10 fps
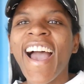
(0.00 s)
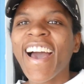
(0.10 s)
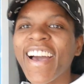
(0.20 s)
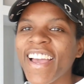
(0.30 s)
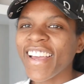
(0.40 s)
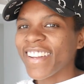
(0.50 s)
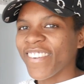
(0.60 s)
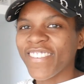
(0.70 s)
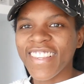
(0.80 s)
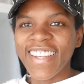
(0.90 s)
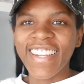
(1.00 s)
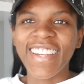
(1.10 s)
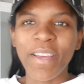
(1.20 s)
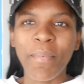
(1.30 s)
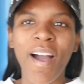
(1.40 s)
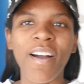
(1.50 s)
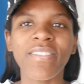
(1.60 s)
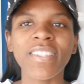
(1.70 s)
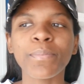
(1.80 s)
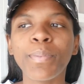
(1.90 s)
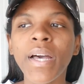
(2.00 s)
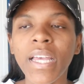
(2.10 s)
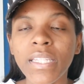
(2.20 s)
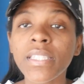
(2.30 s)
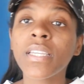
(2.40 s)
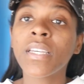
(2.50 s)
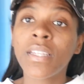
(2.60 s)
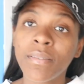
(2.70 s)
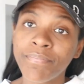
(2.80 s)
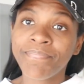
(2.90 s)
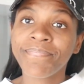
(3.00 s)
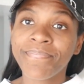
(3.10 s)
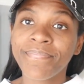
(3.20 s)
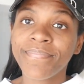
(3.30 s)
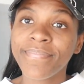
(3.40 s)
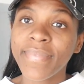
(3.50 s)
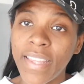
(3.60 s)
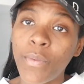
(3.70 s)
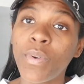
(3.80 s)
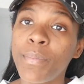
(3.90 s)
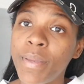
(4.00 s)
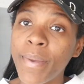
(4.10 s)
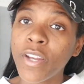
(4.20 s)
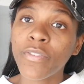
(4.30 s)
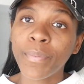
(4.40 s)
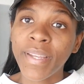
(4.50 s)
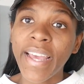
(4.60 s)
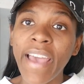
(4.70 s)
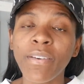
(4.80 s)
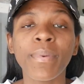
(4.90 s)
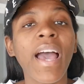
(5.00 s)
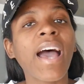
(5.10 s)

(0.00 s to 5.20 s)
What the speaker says: I don't really need it in my office, but it would be better for me to have it, but